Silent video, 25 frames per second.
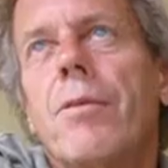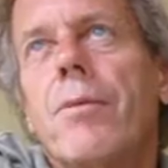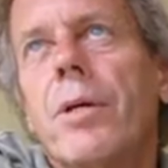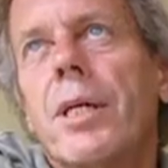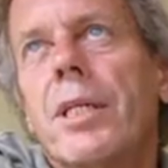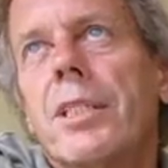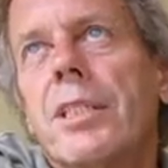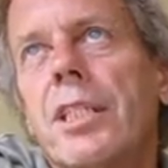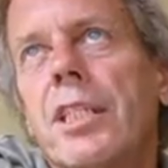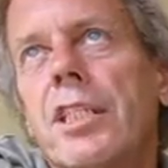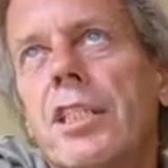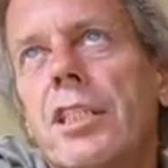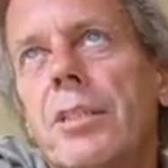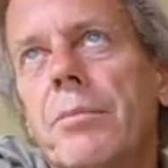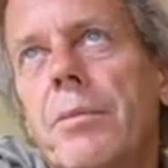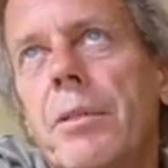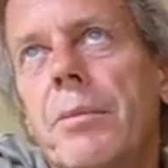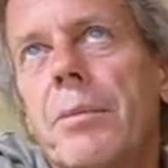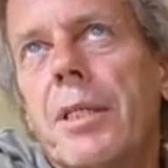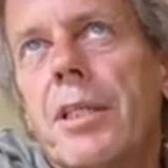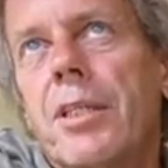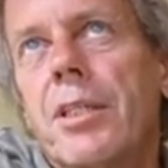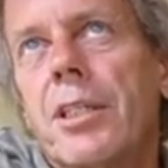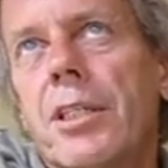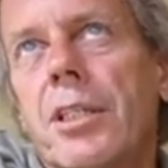want to teach them to
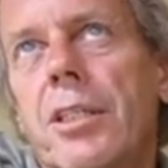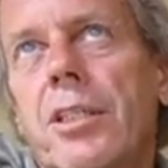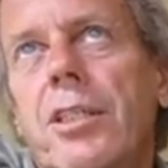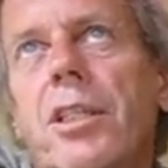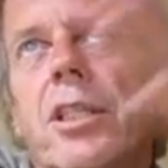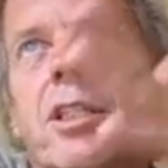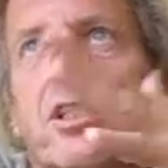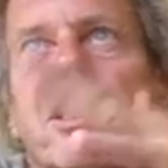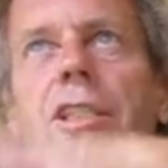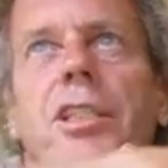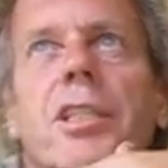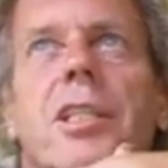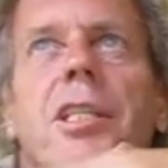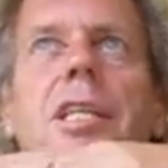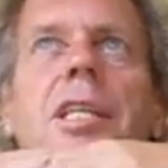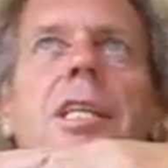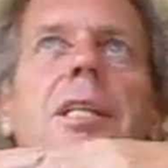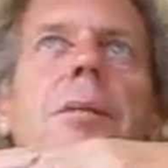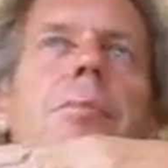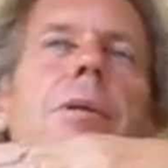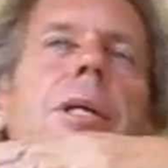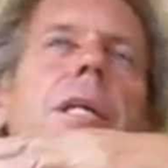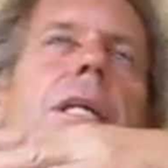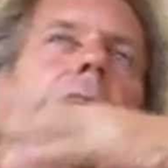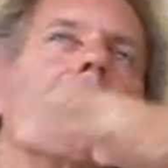be good cooks, you need
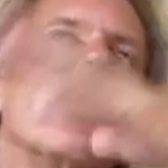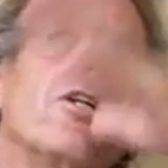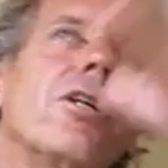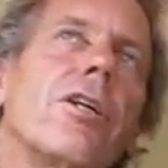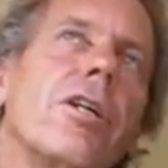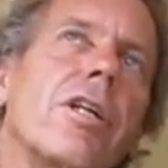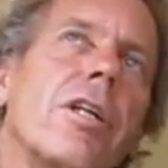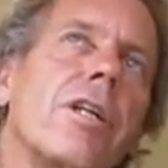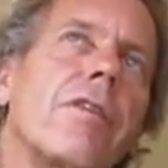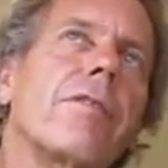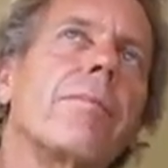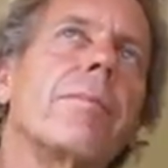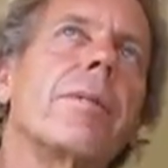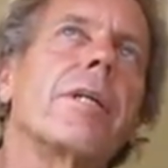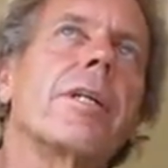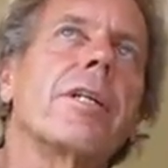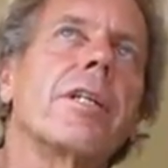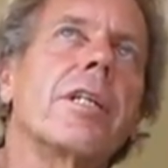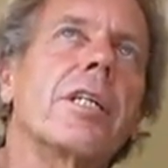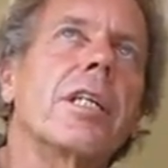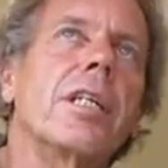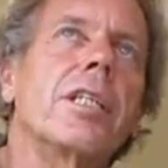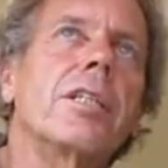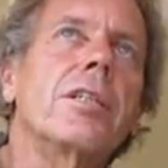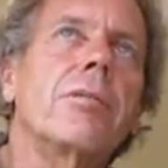to bring cooks from
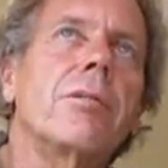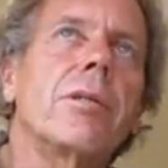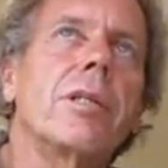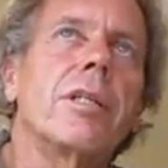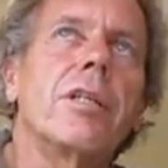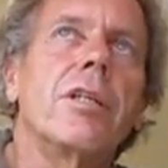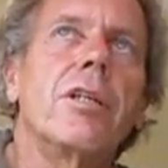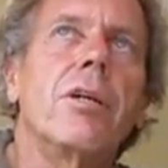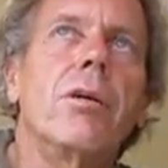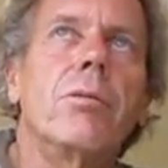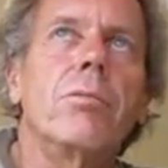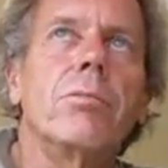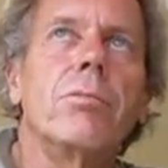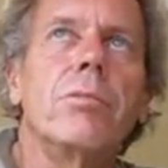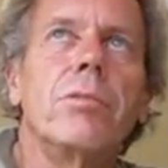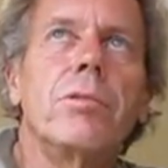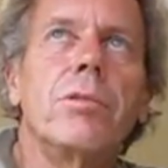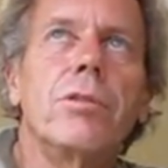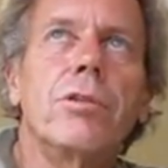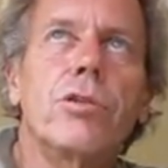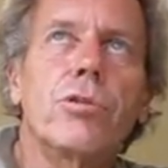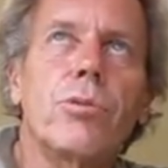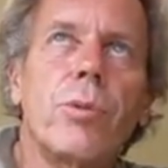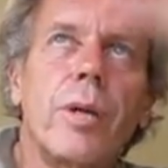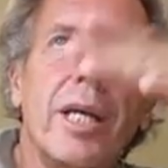another country. You don't
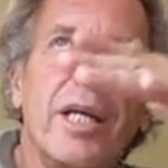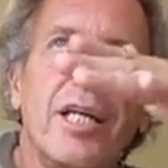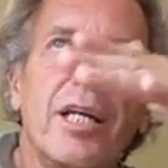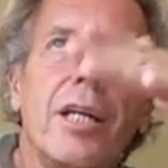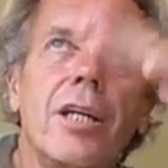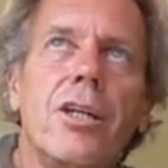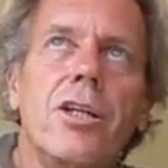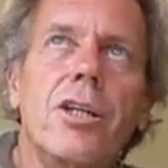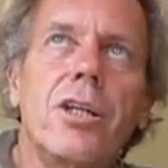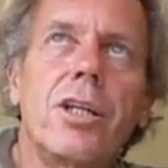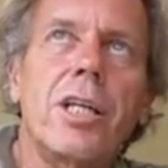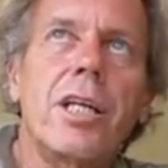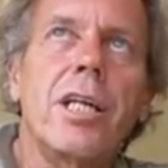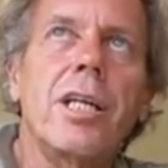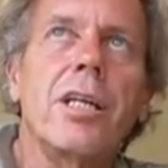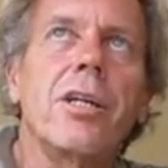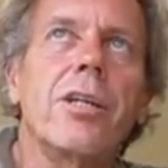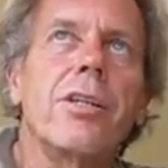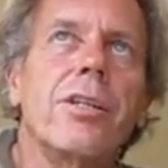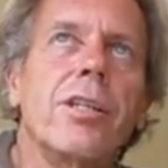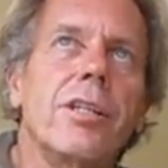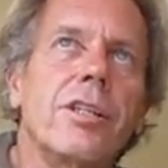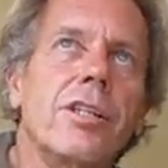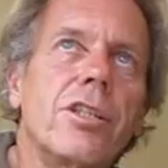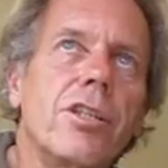train a cook here
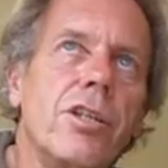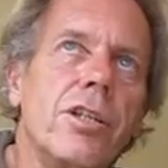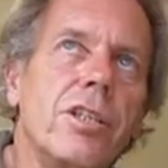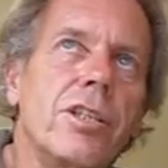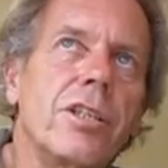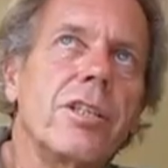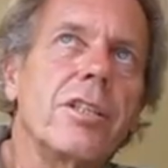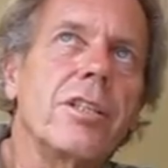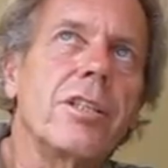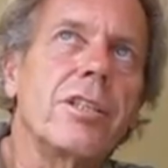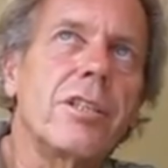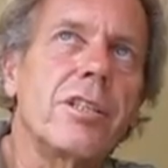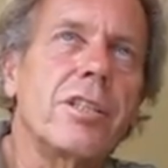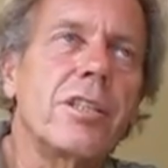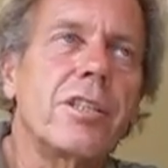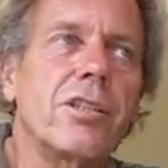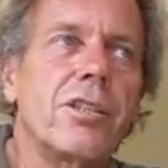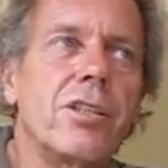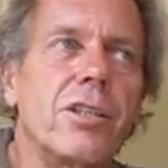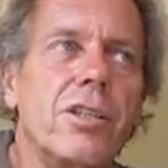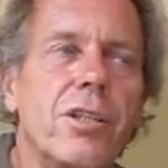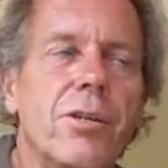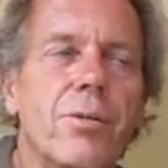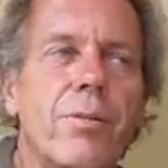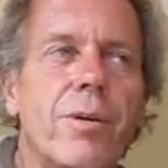then
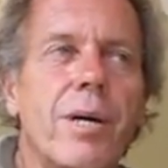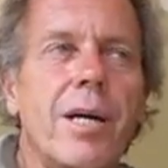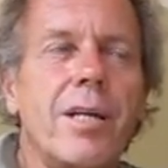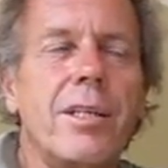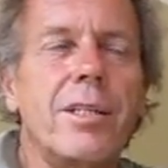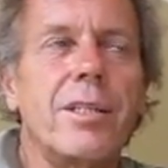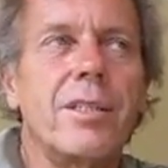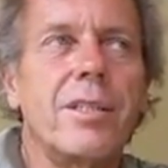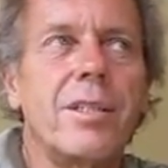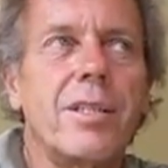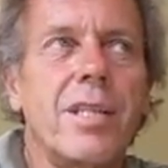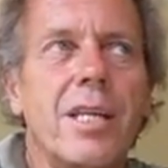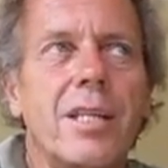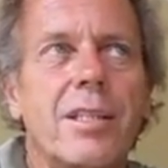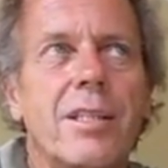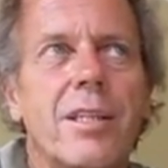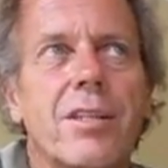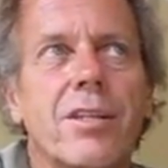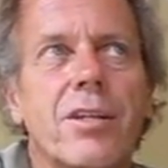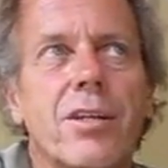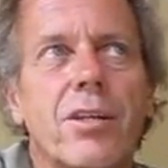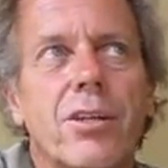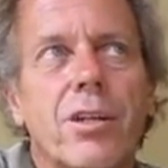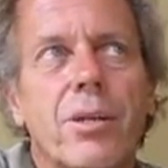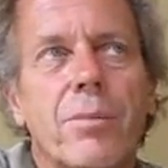turn around and think that
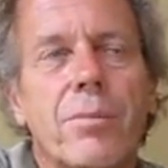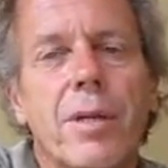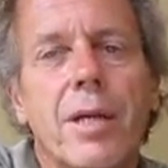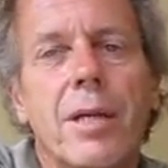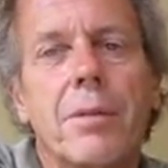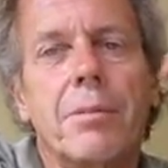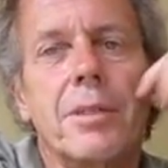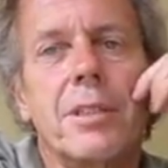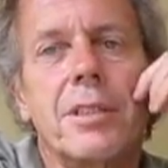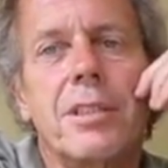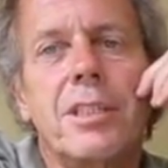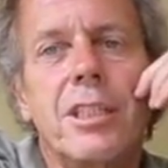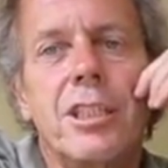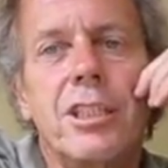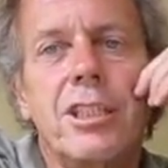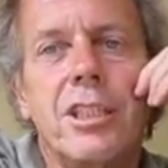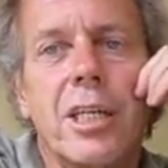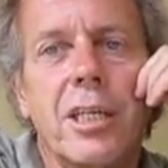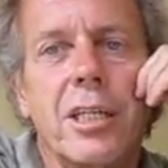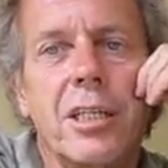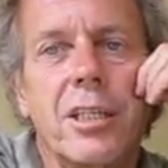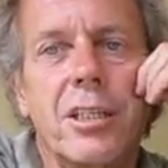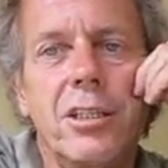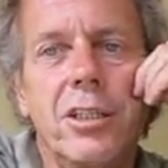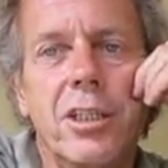they're going to be able to teach
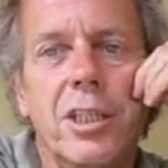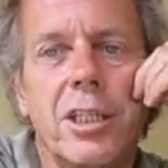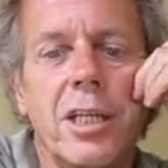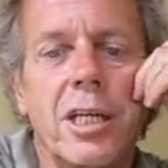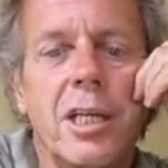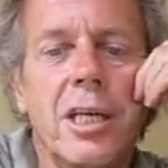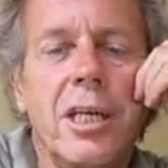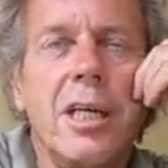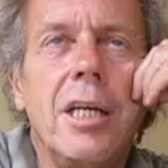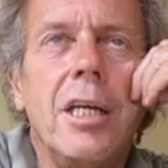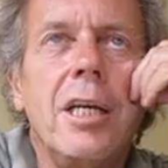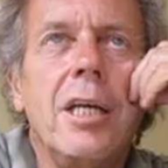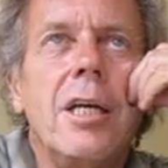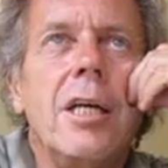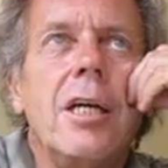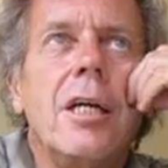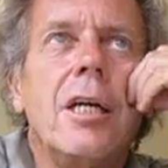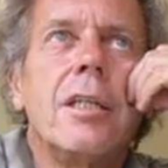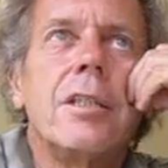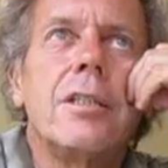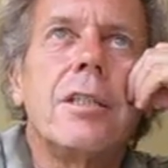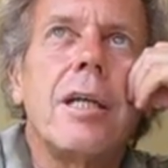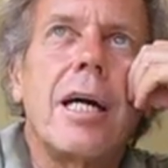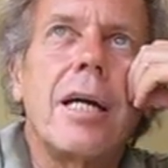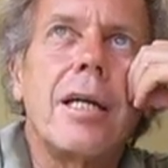how to cook.
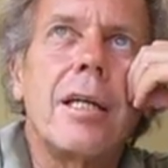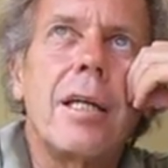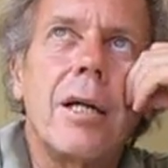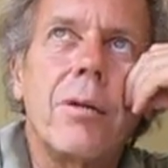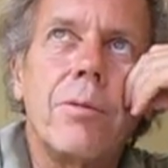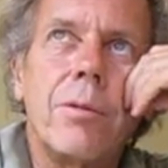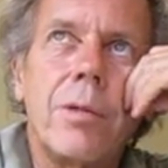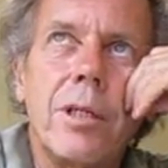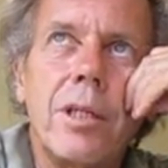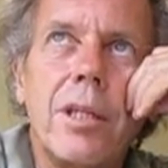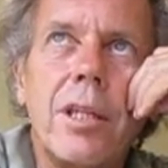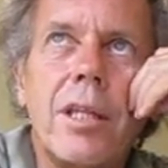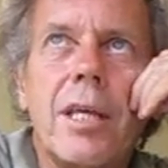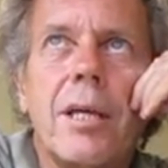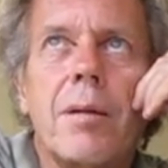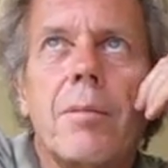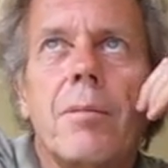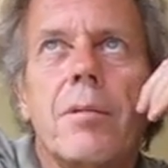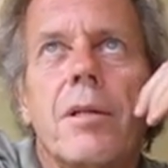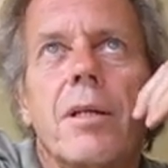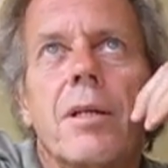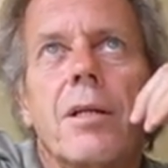I really think